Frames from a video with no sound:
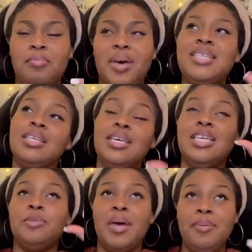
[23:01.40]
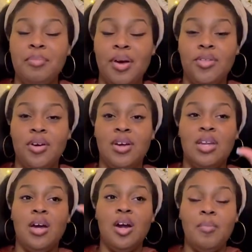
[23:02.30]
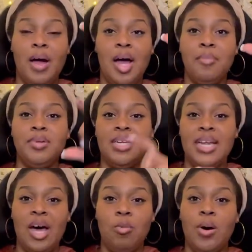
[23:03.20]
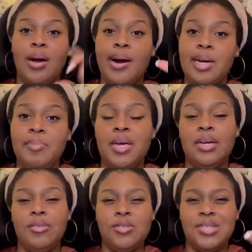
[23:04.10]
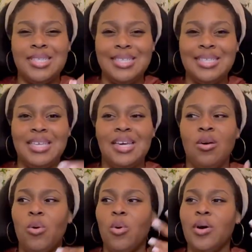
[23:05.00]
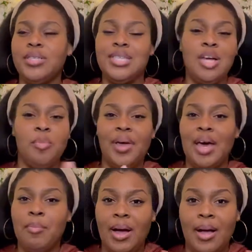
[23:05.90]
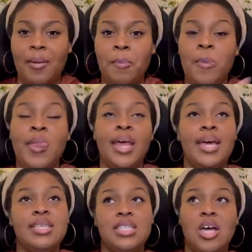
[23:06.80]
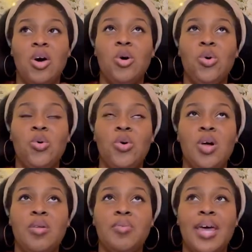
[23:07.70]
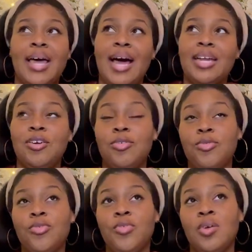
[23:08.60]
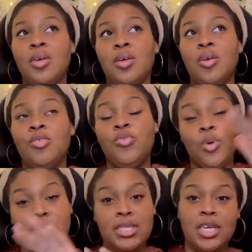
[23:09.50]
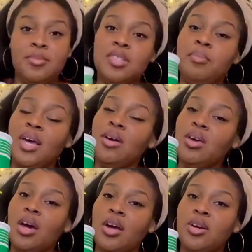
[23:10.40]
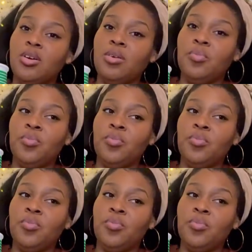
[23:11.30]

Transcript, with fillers: basically his baby mother and her mom did not want her to be another statistic or single black mom. And so they kind of forced him to marry her